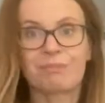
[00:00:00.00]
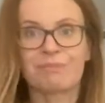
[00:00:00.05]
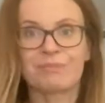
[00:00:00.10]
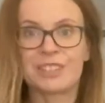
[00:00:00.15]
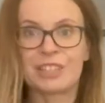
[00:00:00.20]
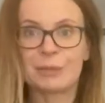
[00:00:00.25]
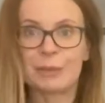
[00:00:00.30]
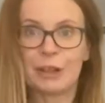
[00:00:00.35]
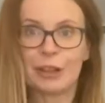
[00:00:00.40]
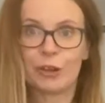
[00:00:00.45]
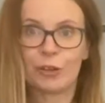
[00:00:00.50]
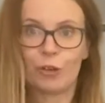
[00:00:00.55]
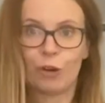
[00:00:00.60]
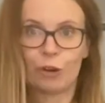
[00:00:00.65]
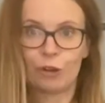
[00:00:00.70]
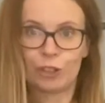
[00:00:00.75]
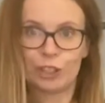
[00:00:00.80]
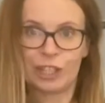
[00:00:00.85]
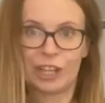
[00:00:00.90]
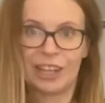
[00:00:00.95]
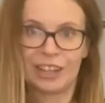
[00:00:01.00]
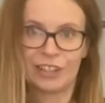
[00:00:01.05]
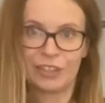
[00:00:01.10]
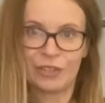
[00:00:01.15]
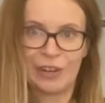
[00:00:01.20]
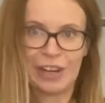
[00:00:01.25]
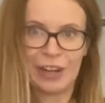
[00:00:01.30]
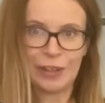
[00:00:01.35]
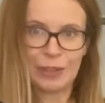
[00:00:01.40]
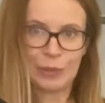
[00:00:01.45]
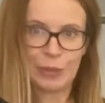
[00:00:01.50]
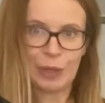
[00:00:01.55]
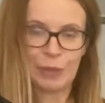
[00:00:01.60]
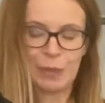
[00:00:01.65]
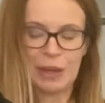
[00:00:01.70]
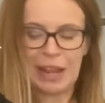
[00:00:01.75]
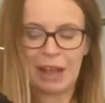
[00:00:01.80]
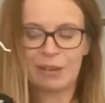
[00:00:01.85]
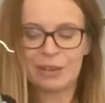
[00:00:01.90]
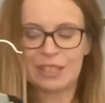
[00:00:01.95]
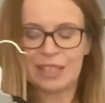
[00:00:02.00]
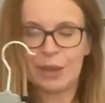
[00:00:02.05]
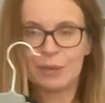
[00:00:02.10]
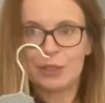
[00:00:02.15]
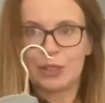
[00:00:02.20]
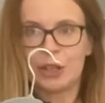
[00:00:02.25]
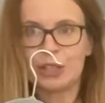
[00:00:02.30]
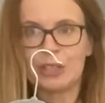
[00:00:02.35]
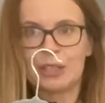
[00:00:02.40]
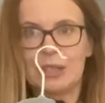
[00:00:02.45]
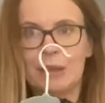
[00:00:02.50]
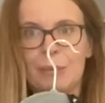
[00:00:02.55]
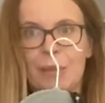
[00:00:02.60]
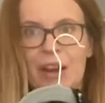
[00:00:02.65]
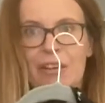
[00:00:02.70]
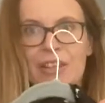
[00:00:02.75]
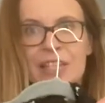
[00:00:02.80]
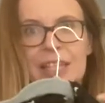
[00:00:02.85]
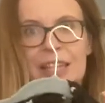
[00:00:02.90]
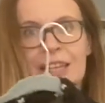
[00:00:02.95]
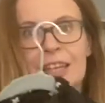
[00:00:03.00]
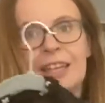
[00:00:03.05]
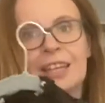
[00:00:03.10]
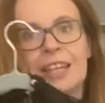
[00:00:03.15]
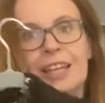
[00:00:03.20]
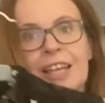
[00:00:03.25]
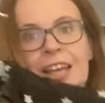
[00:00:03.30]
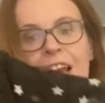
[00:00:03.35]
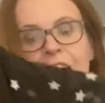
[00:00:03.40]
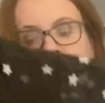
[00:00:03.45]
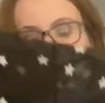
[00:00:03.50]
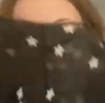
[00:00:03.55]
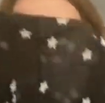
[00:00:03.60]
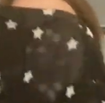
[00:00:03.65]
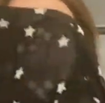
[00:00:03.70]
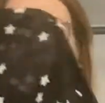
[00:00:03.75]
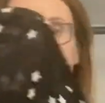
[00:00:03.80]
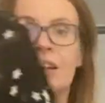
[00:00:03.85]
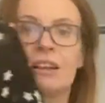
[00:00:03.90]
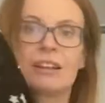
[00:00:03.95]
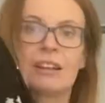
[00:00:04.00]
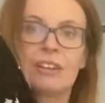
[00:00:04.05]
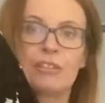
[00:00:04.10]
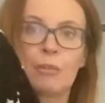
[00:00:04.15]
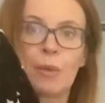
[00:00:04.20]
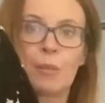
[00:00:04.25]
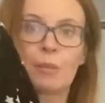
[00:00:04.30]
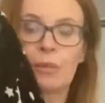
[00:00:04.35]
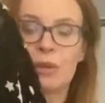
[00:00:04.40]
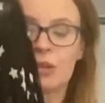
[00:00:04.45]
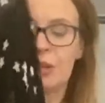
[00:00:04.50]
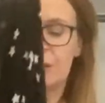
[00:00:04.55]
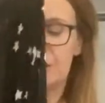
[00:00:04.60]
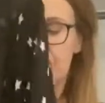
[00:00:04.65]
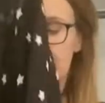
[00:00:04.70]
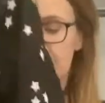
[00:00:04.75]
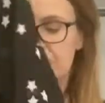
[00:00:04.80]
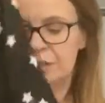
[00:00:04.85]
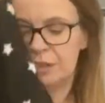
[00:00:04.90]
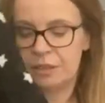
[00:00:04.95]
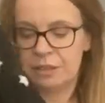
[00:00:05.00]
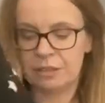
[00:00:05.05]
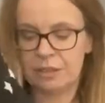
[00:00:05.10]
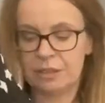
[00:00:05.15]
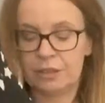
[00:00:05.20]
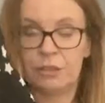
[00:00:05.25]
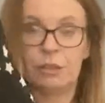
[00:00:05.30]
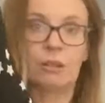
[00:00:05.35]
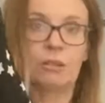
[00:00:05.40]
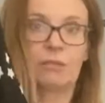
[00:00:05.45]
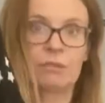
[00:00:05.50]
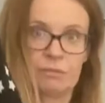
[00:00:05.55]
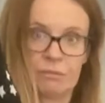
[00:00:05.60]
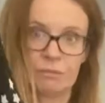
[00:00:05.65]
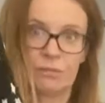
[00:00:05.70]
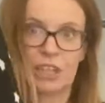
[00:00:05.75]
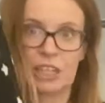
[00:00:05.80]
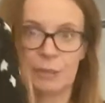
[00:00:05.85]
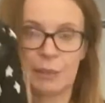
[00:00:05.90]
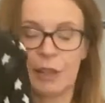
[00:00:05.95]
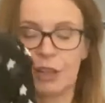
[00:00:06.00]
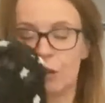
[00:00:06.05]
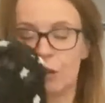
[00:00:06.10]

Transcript: split the crotch, hadn't realised while I'd been out, so that was nice and embarrassing. And then I remembered, not when I split the